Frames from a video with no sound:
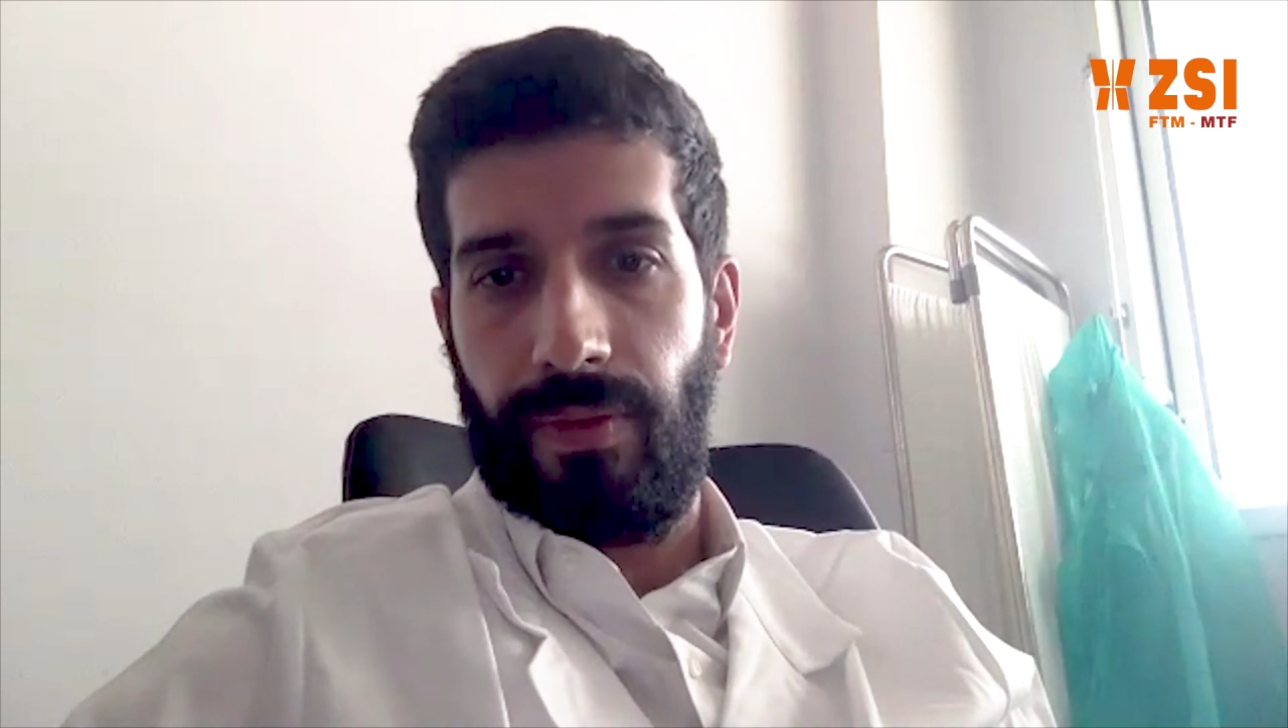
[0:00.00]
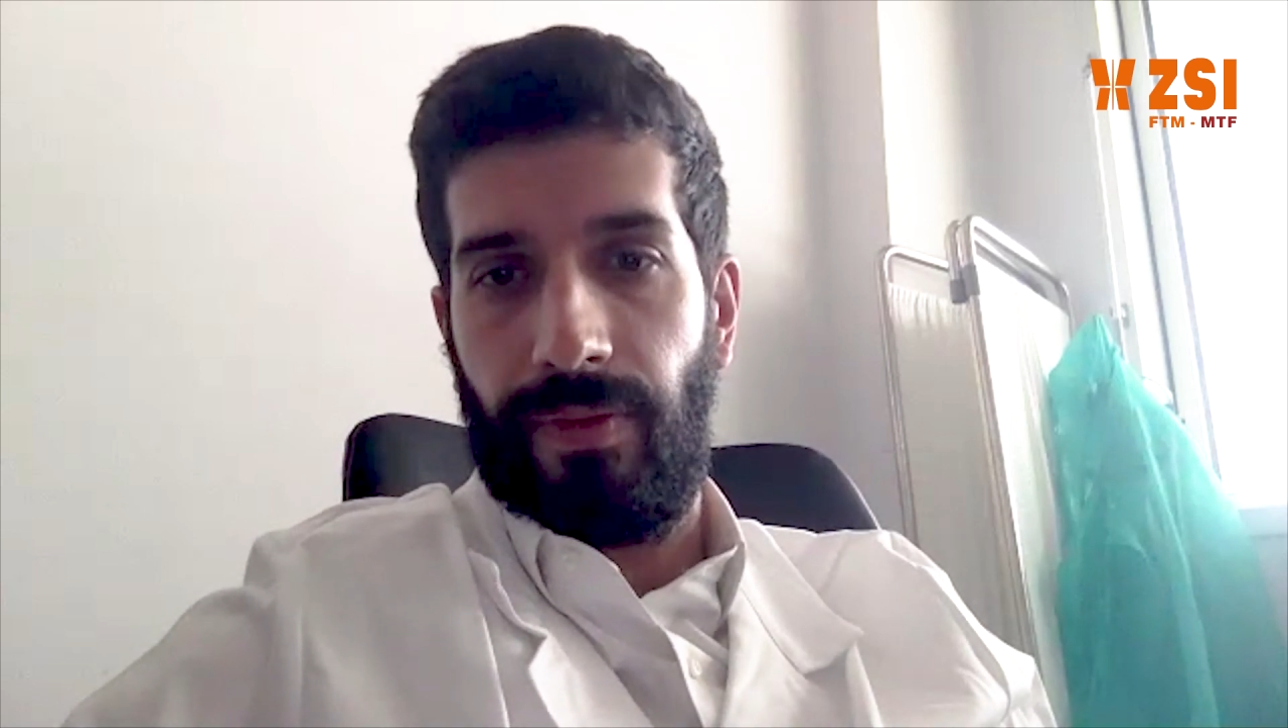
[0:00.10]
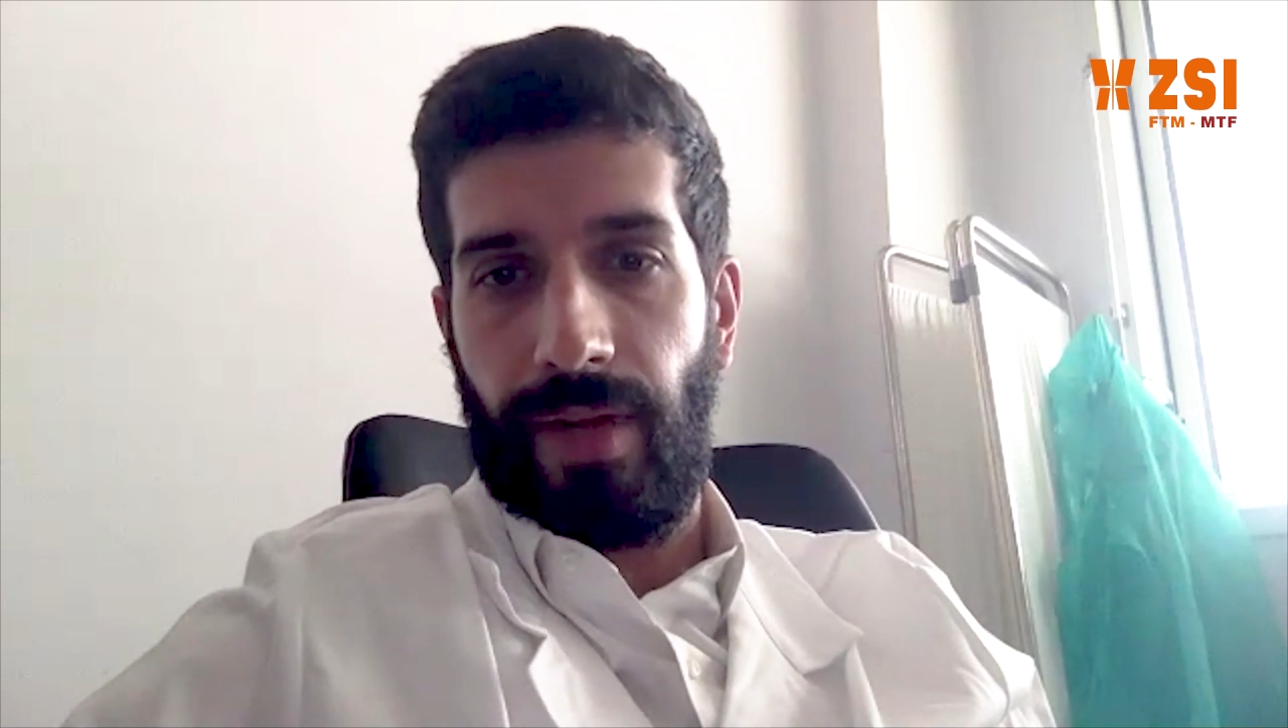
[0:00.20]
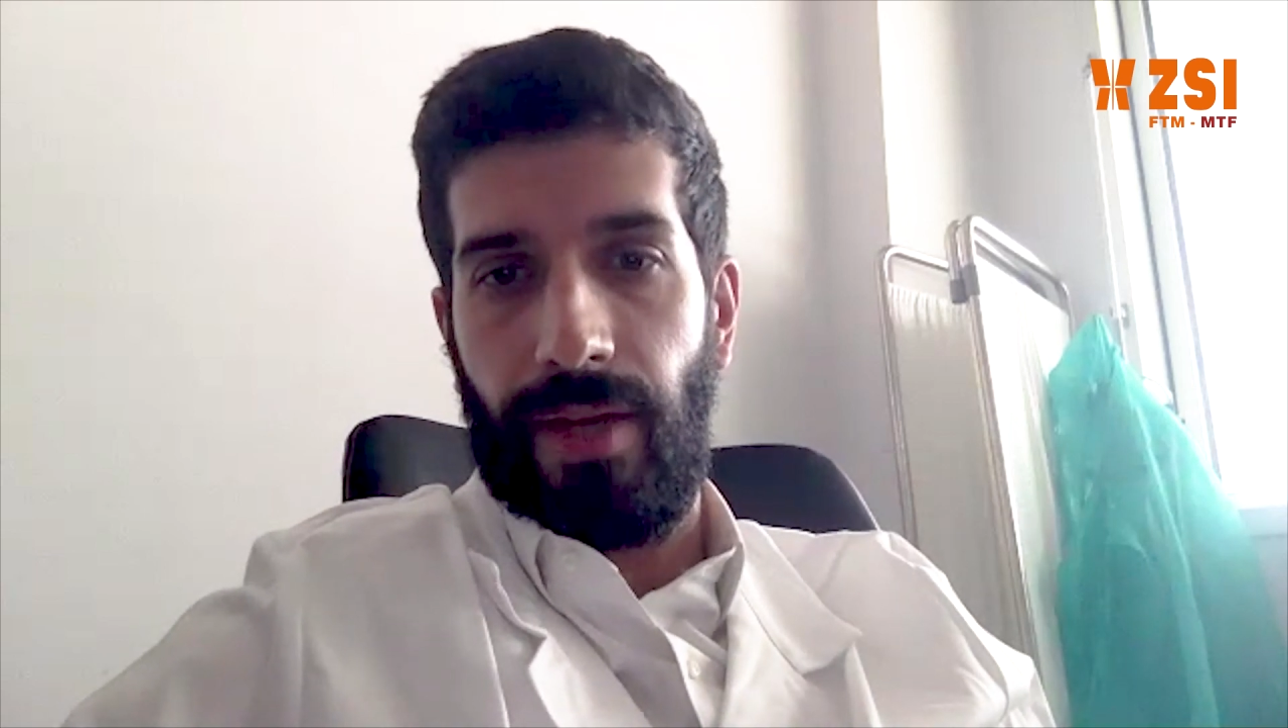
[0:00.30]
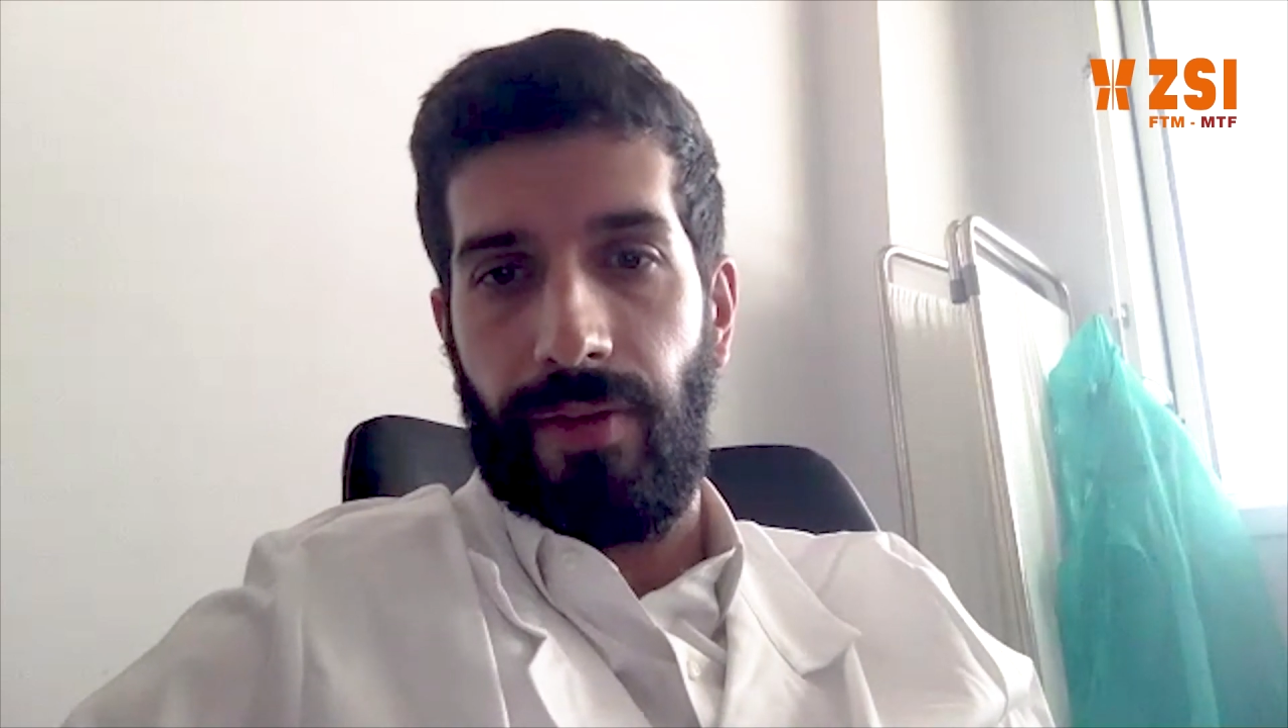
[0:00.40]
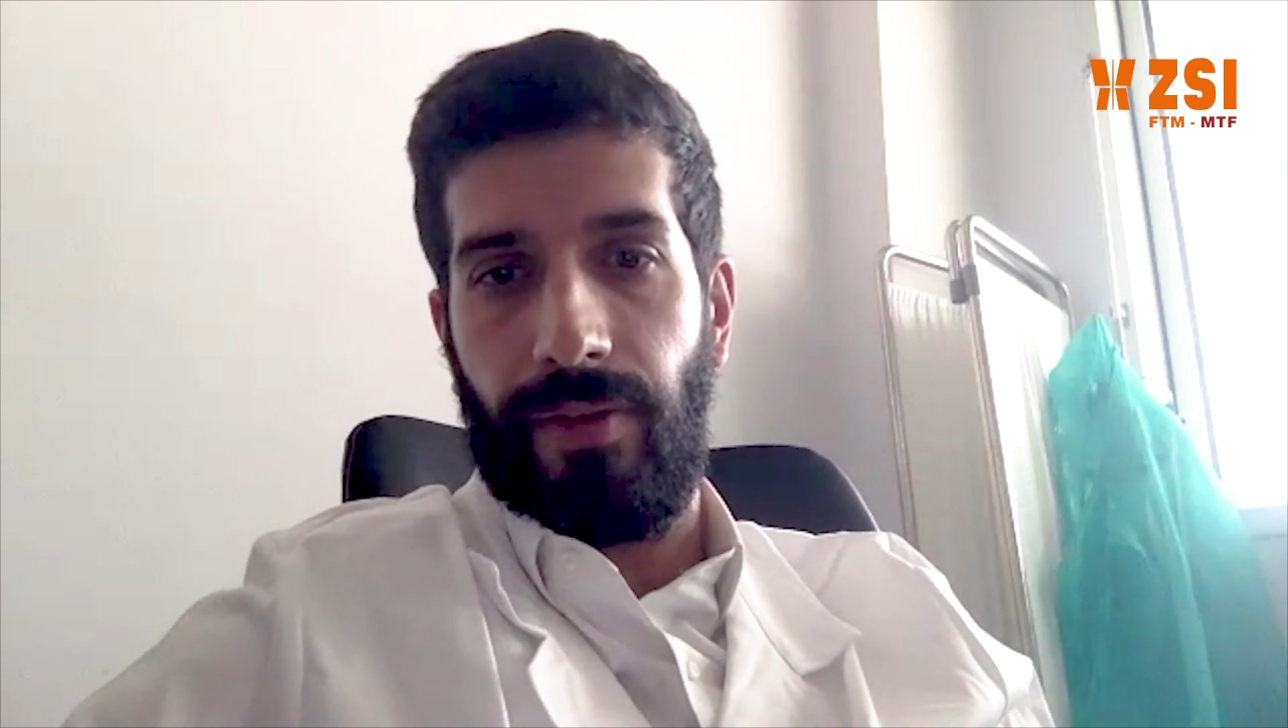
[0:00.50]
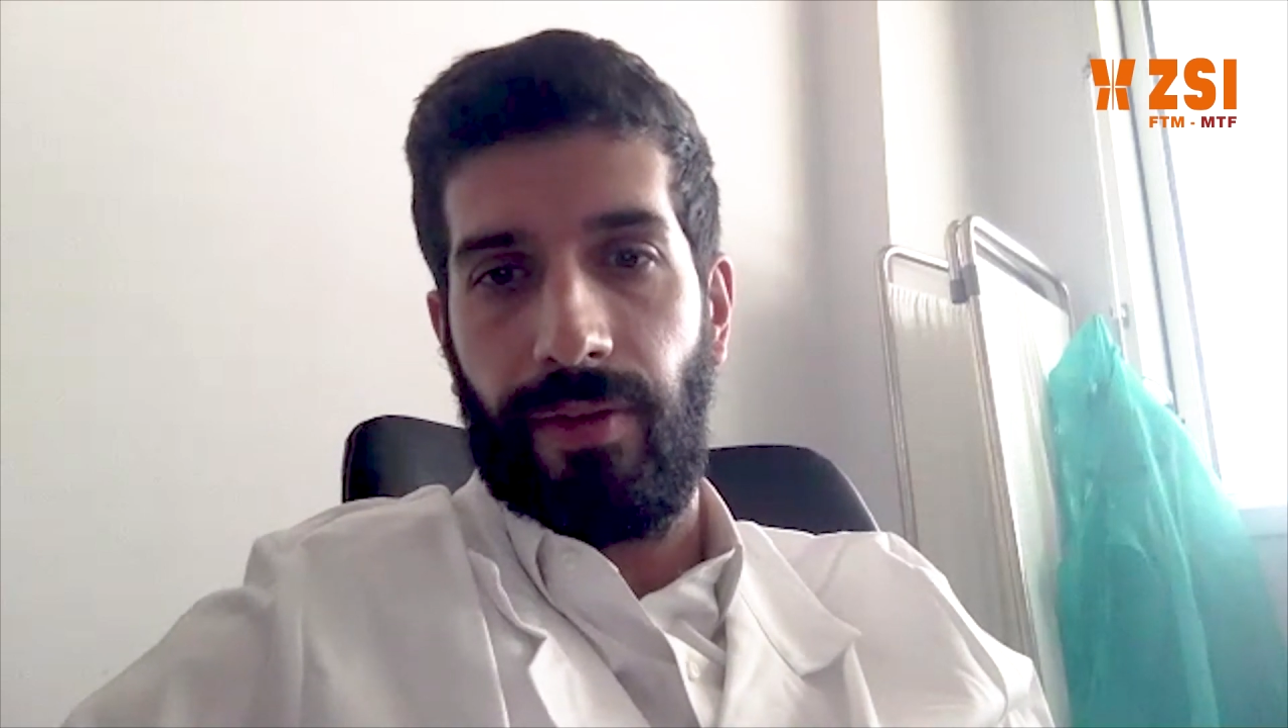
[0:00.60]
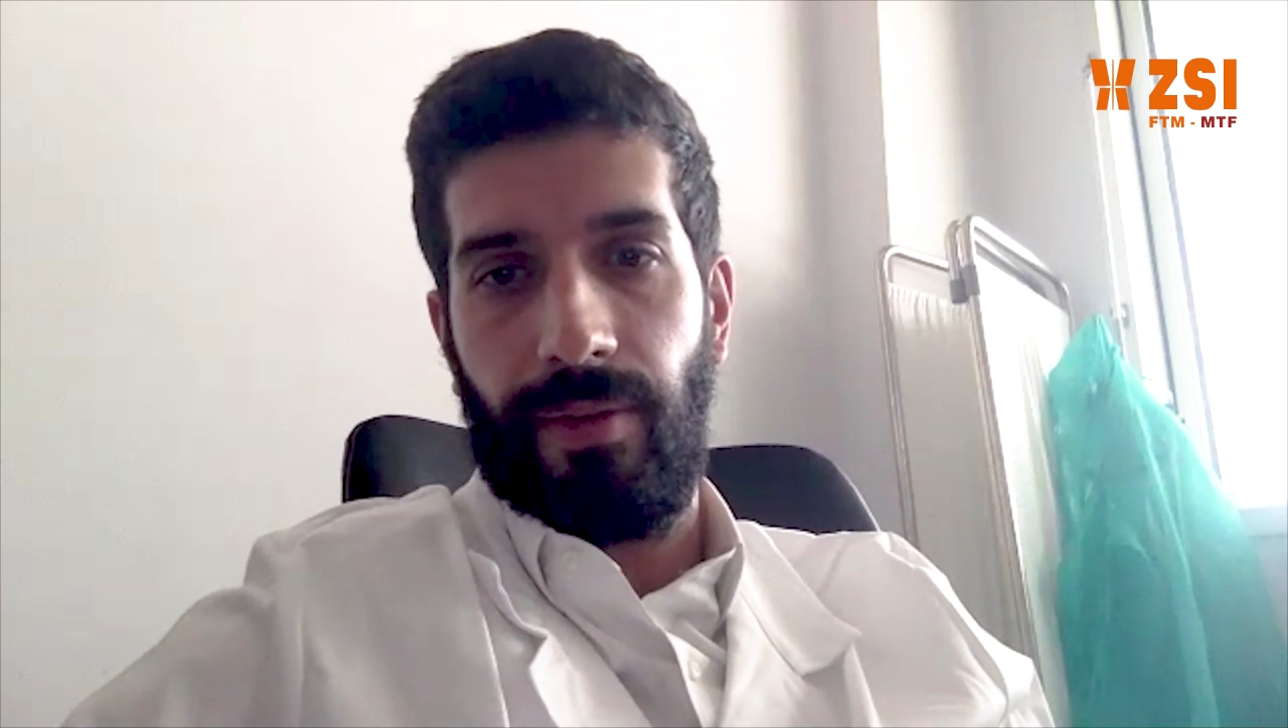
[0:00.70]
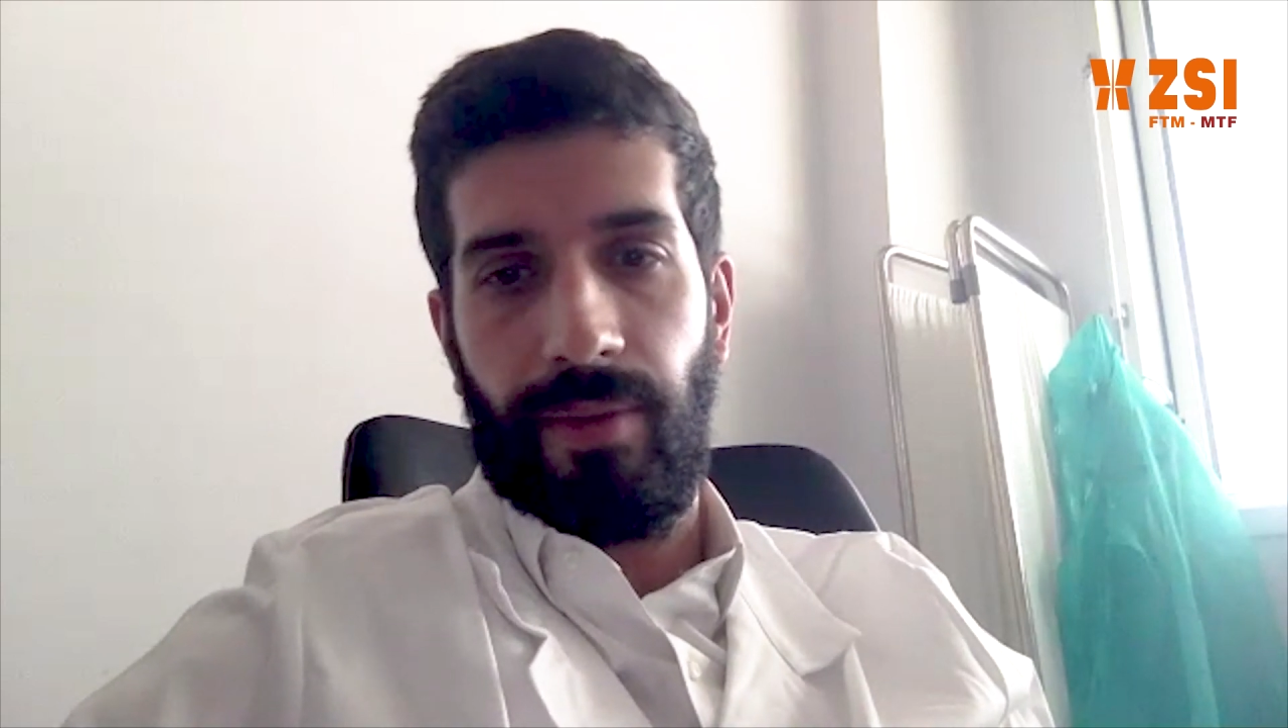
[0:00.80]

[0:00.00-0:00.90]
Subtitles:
the phallus.